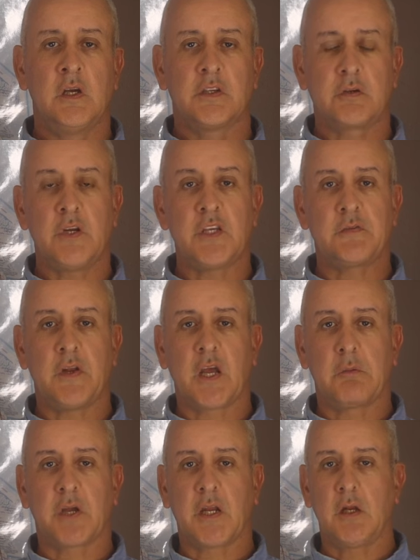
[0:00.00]
So in this
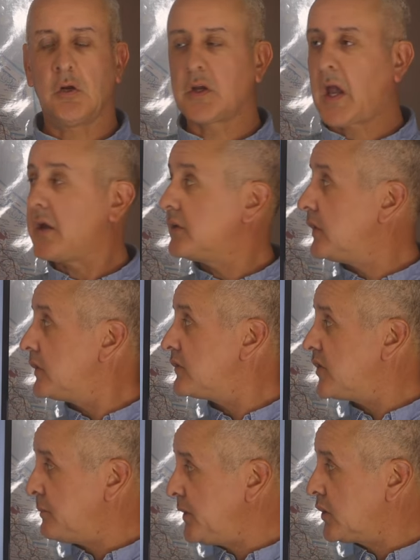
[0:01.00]
video, we're going to look at the
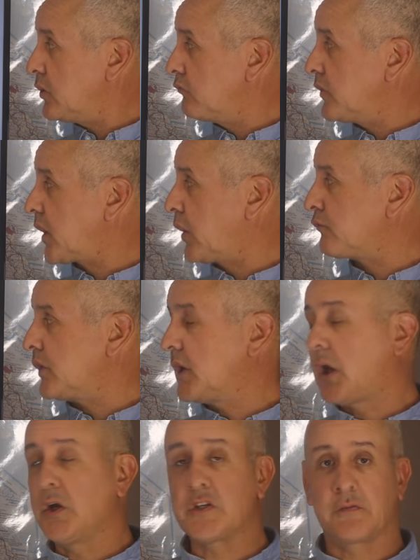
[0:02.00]
typical recovery
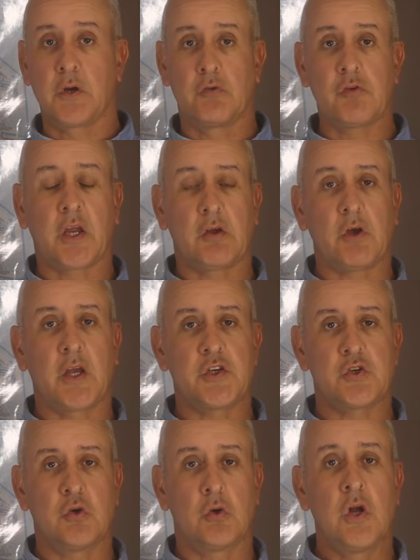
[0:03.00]
loads for a
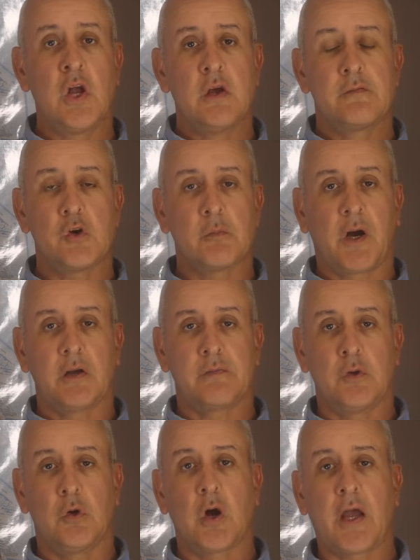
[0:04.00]
recreational
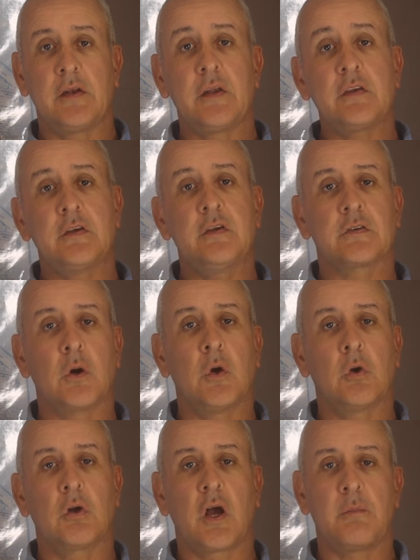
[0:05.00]
4x4, and this is
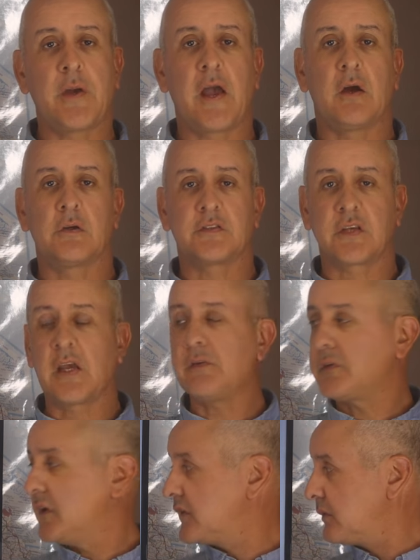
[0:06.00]
all about safety.